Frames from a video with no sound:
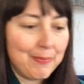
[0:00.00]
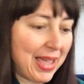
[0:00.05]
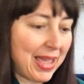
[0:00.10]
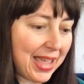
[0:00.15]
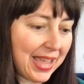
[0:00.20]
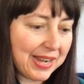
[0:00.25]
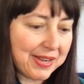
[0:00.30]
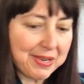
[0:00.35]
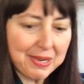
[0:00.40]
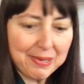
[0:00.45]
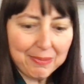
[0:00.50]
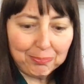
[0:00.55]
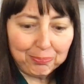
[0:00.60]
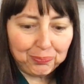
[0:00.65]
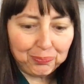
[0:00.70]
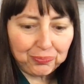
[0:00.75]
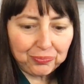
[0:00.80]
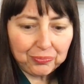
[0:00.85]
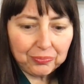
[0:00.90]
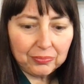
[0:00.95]
men
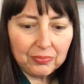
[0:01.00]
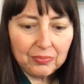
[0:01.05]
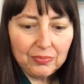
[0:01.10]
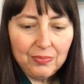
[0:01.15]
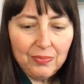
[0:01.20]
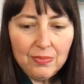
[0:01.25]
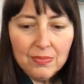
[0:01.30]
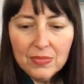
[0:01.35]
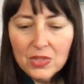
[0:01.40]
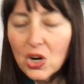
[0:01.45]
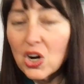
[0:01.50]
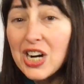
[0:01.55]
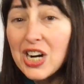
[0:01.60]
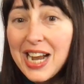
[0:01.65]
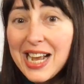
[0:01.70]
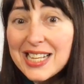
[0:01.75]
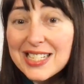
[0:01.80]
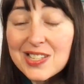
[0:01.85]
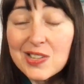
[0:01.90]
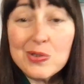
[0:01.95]
are
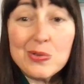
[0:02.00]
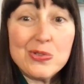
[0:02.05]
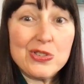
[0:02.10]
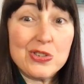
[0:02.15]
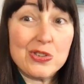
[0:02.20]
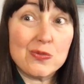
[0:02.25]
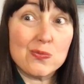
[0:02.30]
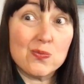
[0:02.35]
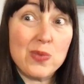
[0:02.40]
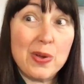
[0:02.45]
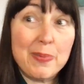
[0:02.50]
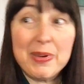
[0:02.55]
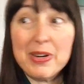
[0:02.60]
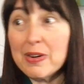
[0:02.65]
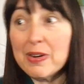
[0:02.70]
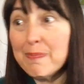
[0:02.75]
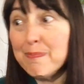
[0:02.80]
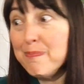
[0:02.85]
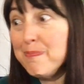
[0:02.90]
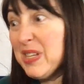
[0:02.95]
assholes, or women
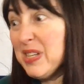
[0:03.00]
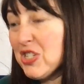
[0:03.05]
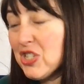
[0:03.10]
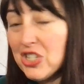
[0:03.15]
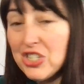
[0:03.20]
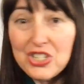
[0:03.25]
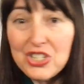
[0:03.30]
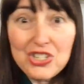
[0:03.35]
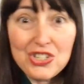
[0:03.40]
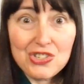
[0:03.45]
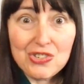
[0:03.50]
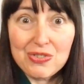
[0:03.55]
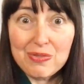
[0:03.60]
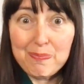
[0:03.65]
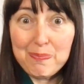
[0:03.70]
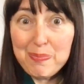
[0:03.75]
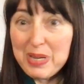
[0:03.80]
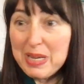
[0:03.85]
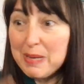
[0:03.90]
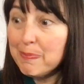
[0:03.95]
are bitches,
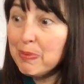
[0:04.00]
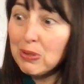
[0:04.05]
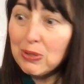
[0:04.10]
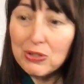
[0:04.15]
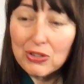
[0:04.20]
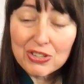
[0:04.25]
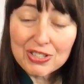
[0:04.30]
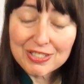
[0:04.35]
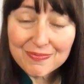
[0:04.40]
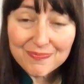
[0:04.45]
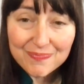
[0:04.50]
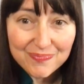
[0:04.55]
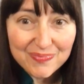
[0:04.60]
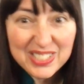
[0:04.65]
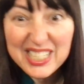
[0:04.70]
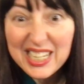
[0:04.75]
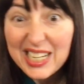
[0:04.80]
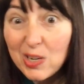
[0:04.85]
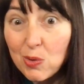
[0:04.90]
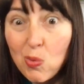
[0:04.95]
or people are
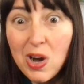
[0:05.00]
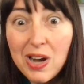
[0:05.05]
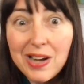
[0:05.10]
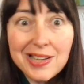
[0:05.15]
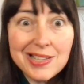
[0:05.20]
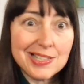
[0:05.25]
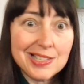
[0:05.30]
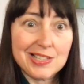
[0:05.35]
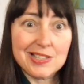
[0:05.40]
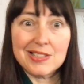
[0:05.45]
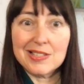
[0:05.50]
dickwads,